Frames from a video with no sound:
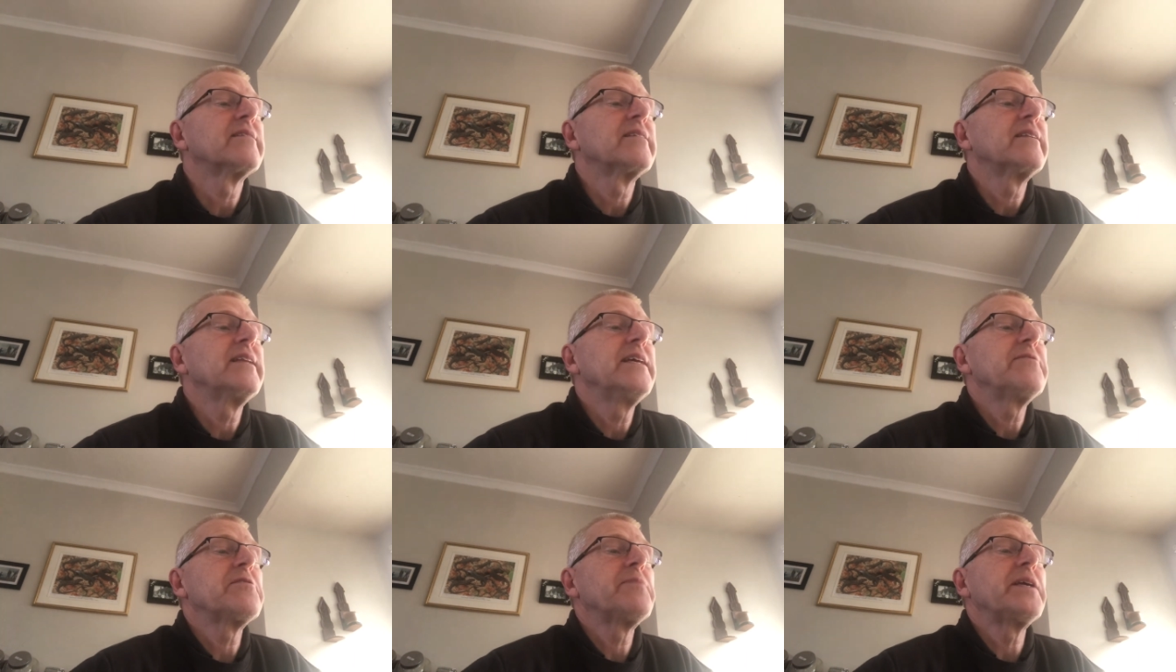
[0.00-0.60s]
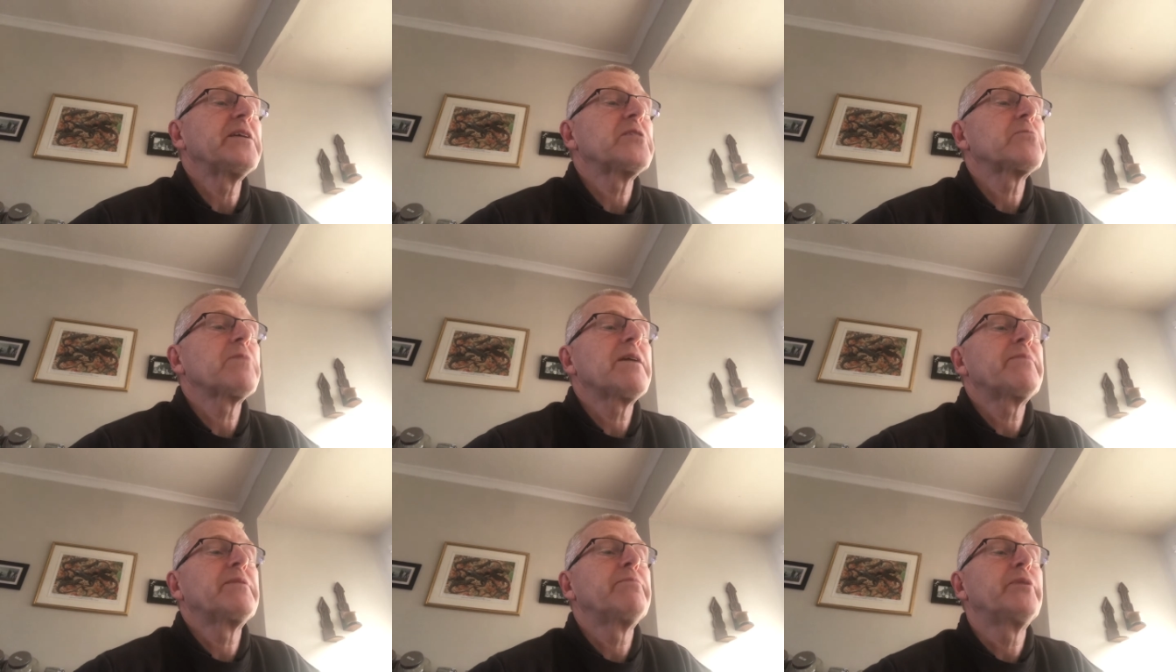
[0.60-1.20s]
leaves are being
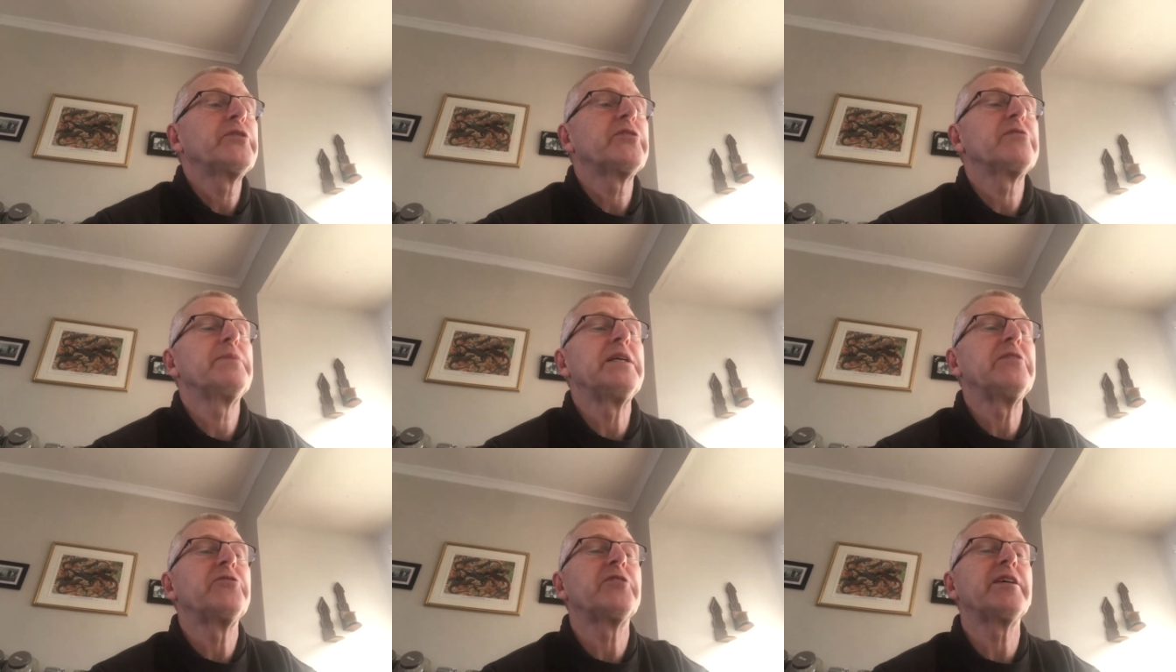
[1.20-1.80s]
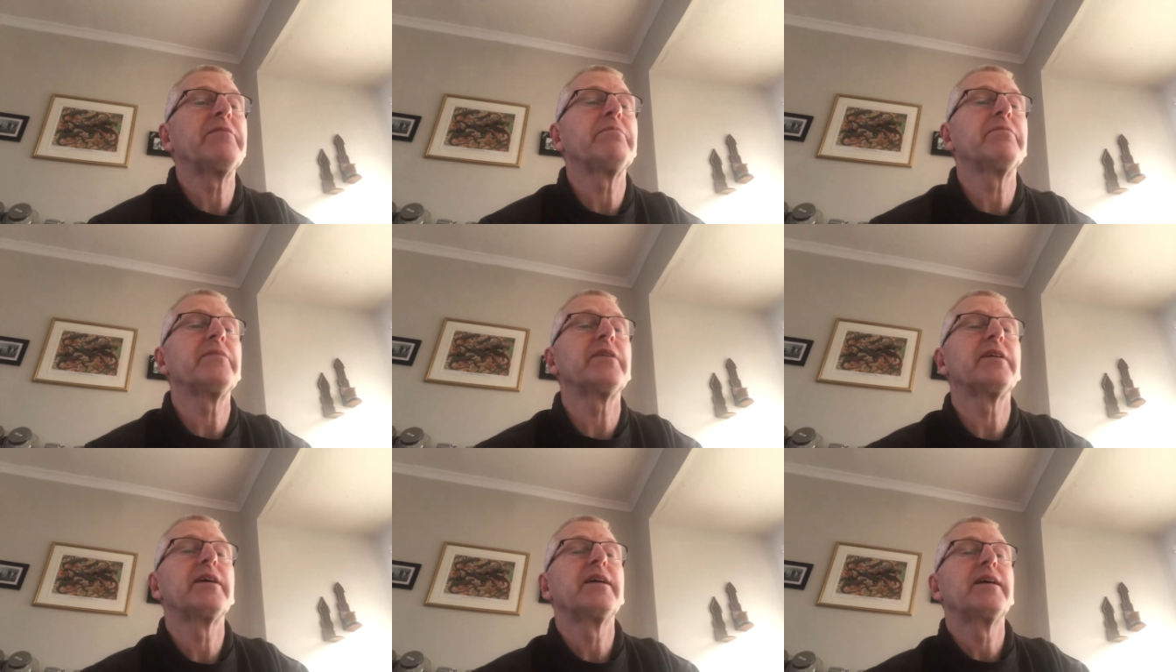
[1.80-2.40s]
swept, bushes are being trimmed,
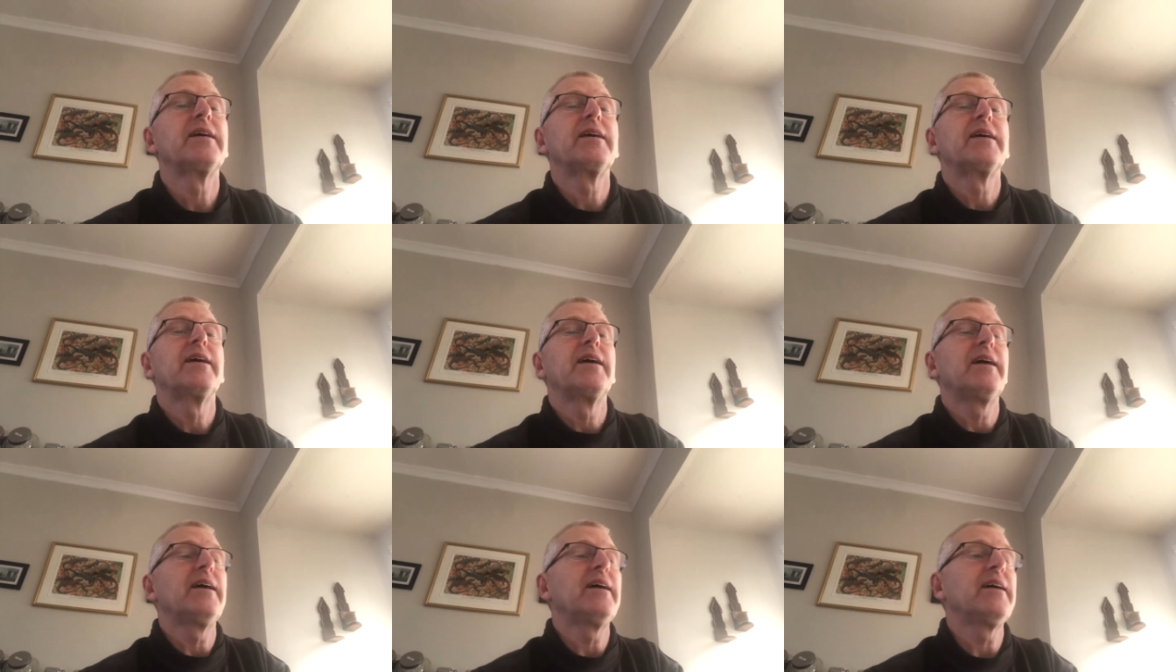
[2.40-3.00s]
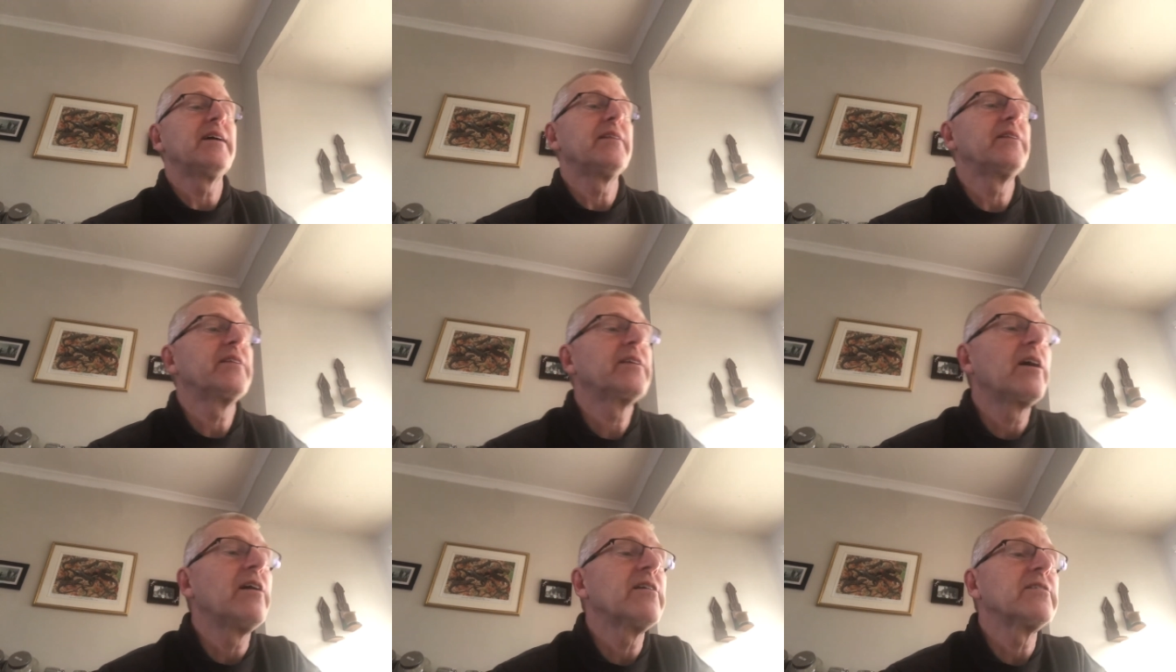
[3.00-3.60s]

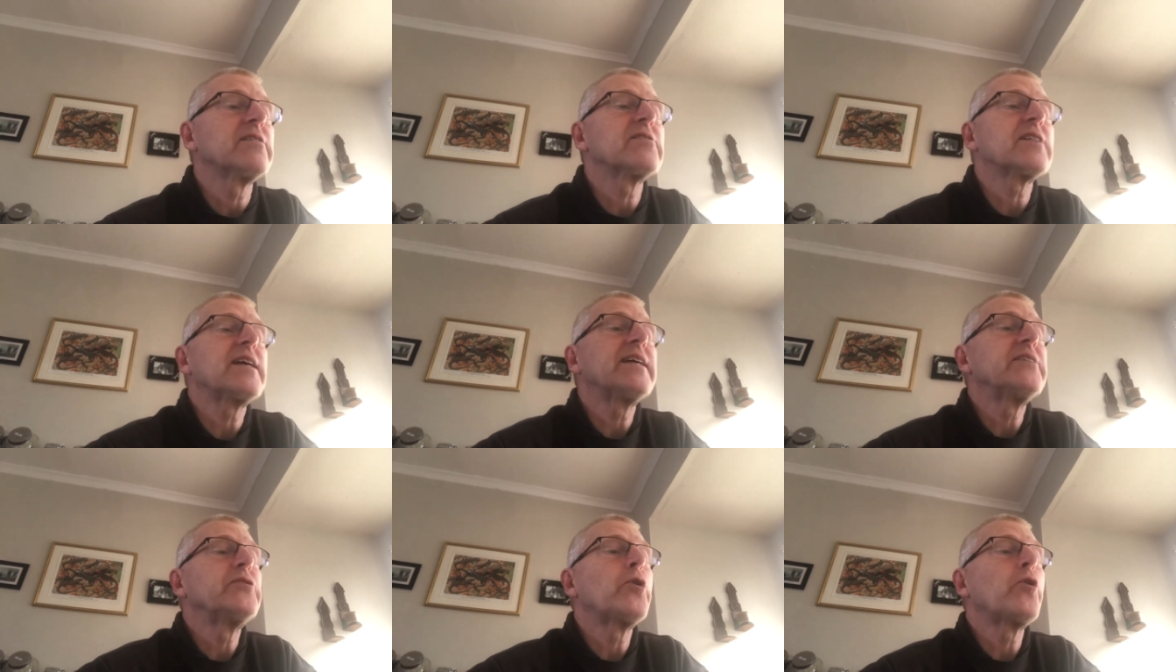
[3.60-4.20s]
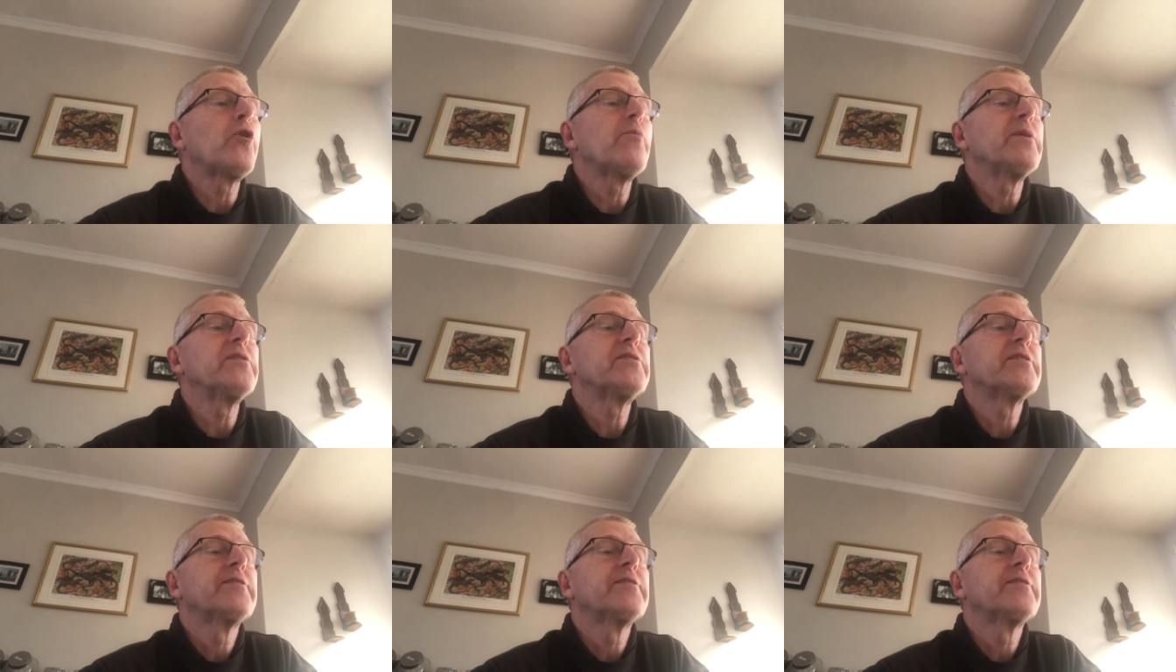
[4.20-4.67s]
gardens lie dormant.